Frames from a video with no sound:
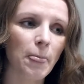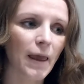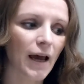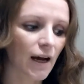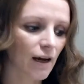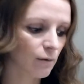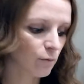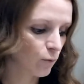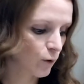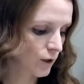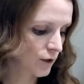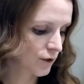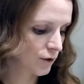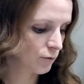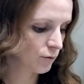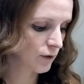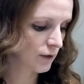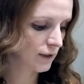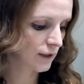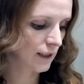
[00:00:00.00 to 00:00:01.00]
What you
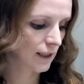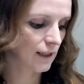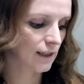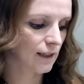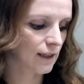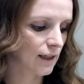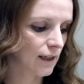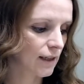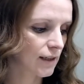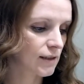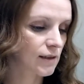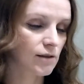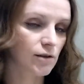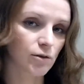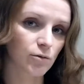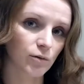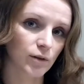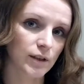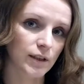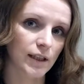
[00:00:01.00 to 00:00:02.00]
will need is
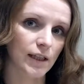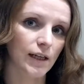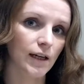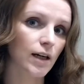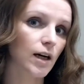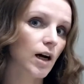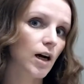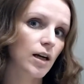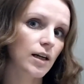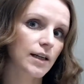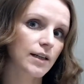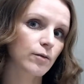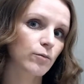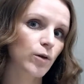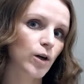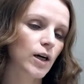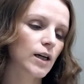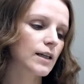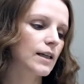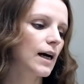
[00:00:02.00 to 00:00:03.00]
you will need a curling
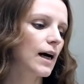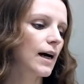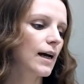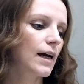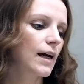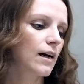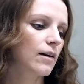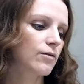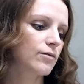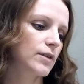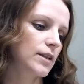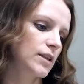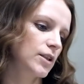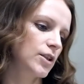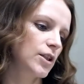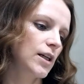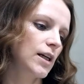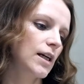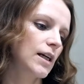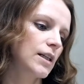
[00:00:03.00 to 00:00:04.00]
wand. I have the
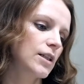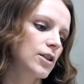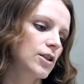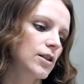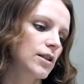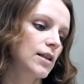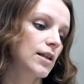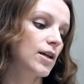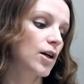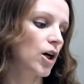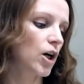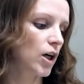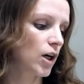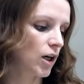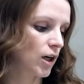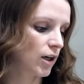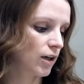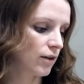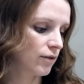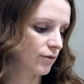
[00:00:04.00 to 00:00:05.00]
GHD
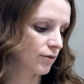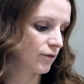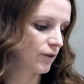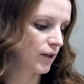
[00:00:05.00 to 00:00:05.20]
Curve.